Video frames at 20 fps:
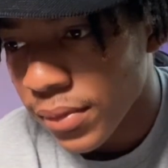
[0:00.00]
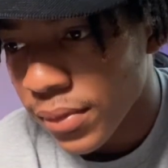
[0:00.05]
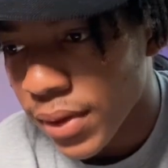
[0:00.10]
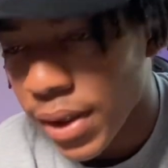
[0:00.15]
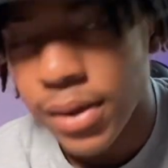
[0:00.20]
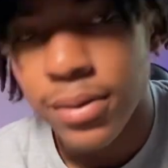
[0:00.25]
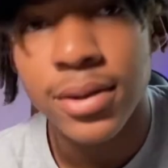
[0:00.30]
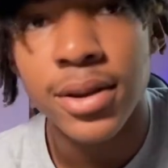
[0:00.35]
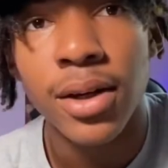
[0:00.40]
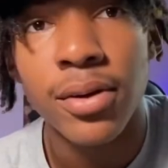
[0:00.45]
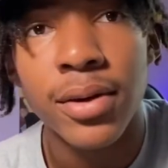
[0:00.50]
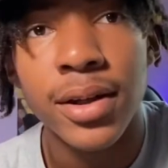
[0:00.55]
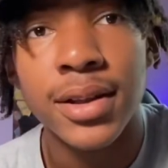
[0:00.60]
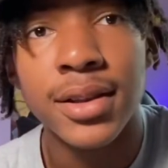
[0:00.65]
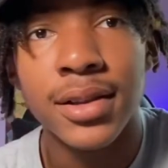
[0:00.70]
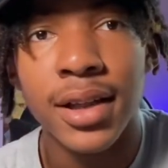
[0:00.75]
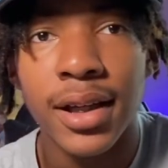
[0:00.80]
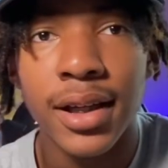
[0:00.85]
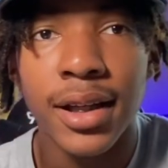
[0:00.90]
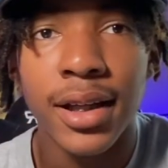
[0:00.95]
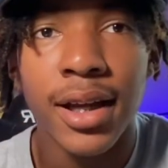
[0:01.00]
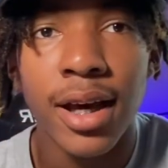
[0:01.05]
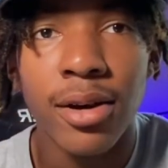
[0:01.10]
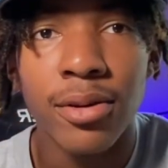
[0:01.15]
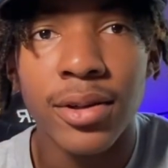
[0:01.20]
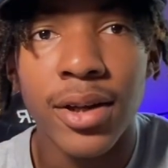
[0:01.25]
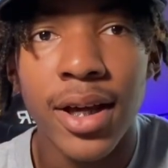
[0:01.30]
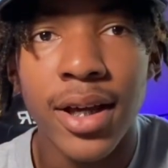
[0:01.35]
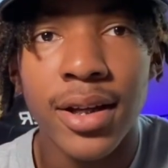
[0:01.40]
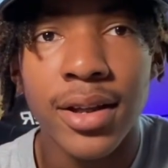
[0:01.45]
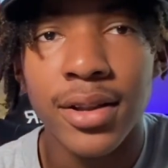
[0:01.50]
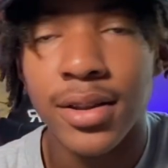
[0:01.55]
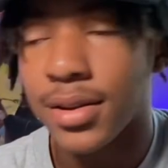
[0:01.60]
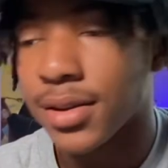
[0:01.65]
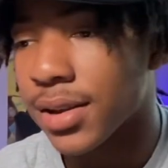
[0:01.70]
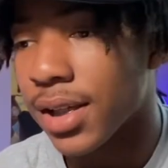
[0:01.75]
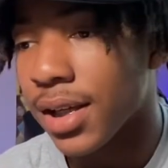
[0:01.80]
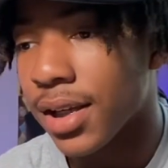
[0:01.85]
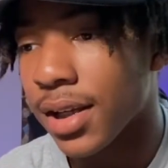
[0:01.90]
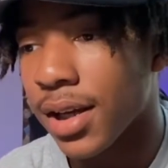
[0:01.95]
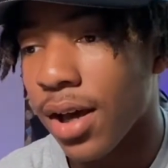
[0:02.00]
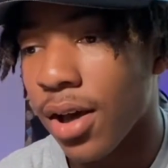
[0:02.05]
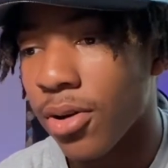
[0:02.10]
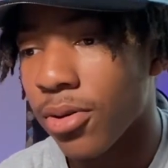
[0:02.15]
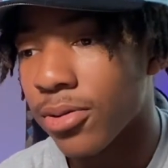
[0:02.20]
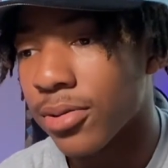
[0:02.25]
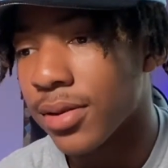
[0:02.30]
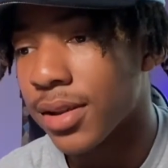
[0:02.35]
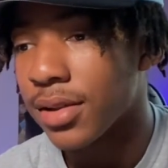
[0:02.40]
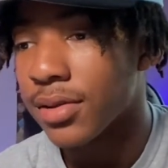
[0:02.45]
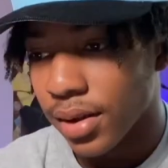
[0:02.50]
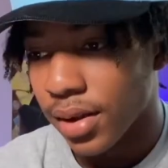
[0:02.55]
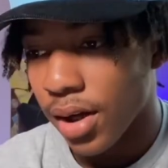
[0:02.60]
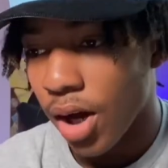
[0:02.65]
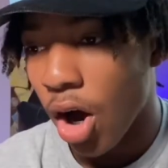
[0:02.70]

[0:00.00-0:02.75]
he was already taking out dating taking out he was,